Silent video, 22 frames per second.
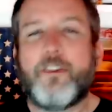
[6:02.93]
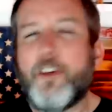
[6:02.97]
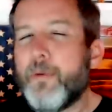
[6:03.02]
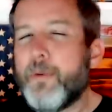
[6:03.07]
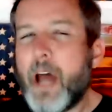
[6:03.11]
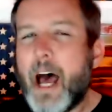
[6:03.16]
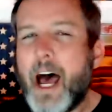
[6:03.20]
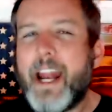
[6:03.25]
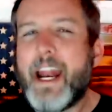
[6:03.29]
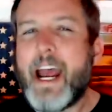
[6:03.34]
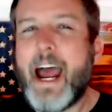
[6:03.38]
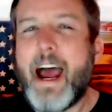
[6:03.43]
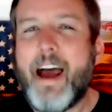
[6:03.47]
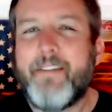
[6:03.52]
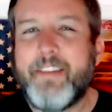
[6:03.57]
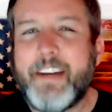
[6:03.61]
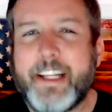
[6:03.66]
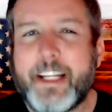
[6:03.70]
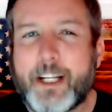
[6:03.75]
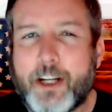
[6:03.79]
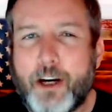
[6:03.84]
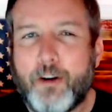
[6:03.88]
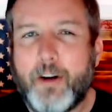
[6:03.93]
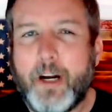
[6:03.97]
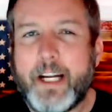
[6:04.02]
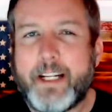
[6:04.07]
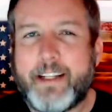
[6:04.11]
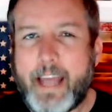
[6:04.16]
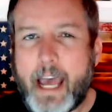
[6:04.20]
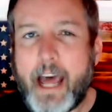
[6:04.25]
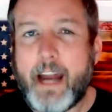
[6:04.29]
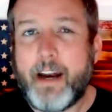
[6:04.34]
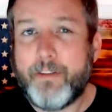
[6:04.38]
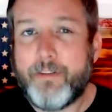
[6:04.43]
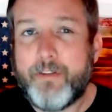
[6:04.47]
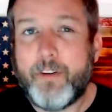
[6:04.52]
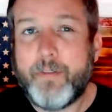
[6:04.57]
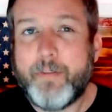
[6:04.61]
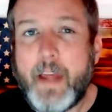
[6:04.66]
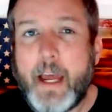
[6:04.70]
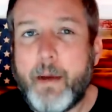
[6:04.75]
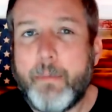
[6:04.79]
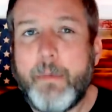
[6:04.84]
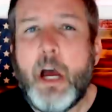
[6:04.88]
So not having the correct data from
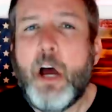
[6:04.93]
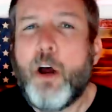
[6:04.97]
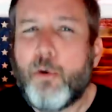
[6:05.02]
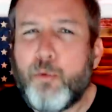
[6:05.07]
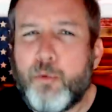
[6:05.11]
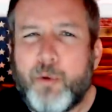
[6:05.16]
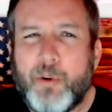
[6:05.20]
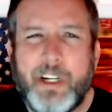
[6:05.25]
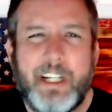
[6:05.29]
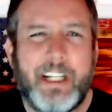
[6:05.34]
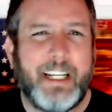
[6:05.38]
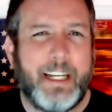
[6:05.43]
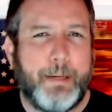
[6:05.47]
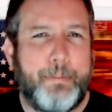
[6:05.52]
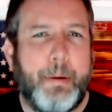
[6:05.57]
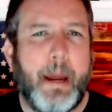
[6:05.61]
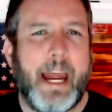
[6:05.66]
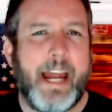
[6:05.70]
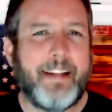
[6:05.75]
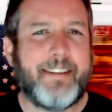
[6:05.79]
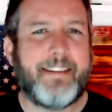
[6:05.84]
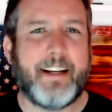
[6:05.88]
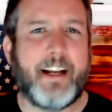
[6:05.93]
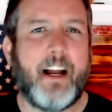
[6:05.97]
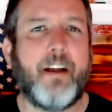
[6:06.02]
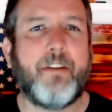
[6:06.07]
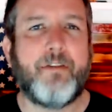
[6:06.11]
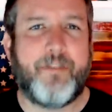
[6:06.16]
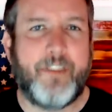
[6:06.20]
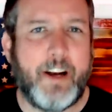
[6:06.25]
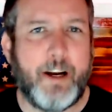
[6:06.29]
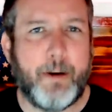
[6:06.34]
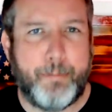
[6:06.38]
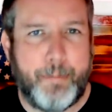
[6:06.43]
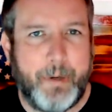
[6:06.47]
them really paints an unfair